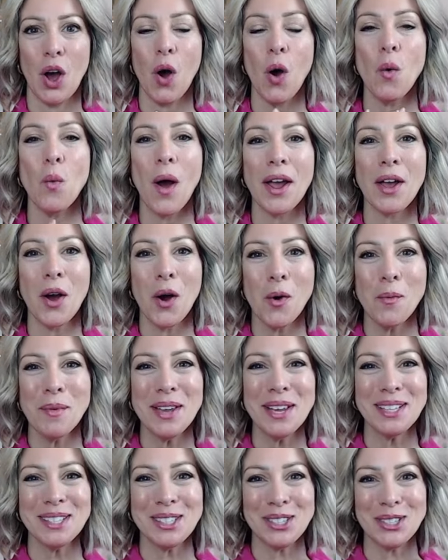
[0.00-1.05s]
Oh,
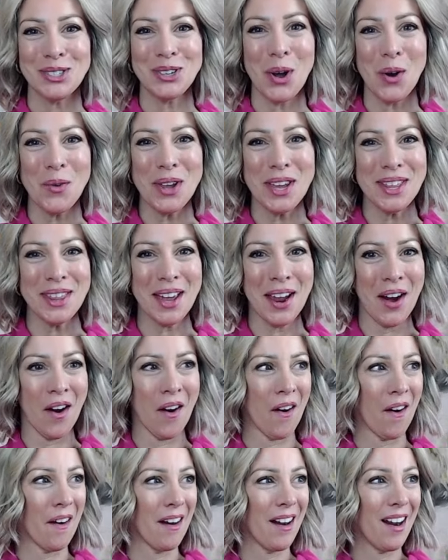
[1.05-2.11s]
Wyoming, it's snowing there.